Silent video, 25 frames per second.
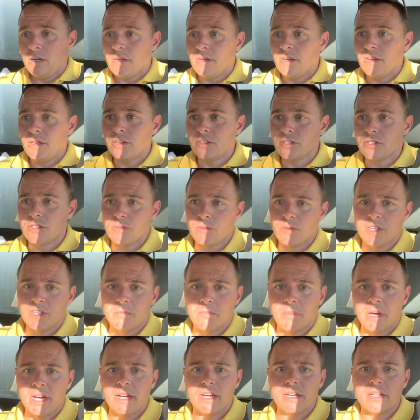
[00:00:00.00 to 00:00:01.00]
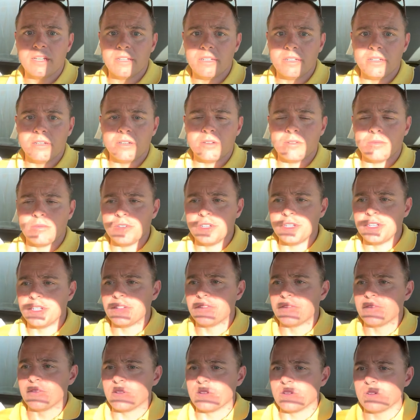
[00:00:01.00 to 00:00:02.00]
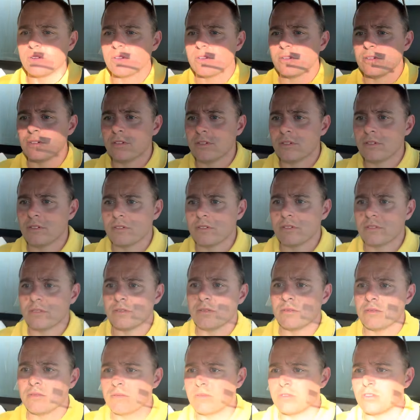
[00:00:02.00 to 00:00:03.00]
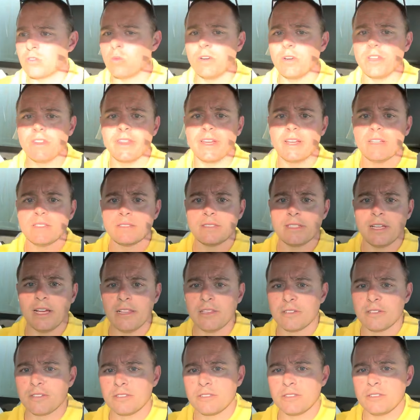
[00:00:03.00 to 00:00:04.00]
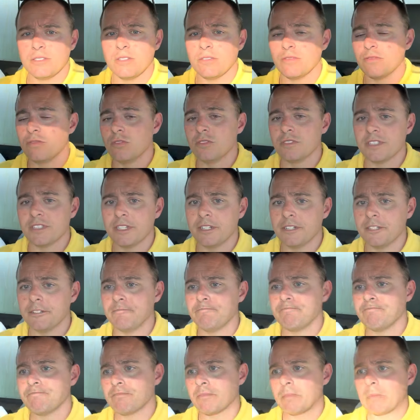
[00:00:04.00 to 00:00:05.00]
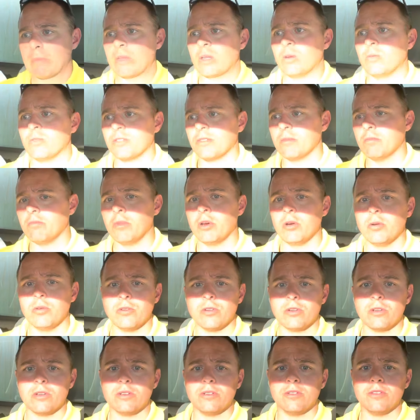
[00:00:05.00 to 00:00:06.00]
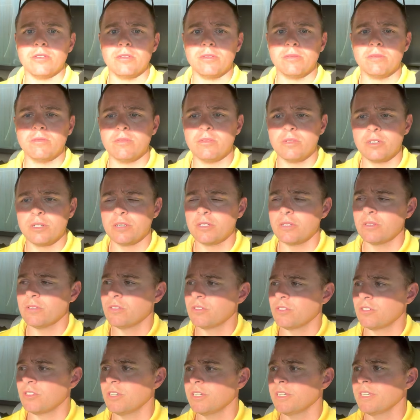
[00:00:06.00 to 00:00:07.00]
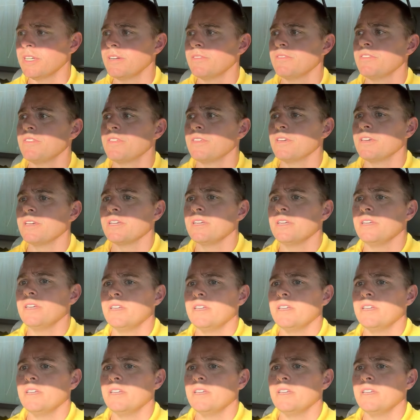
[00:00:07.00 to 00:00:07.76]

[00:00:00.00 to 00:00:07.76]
and we can buy a rig for $20,000, full setup, with the mower and the truck and everything,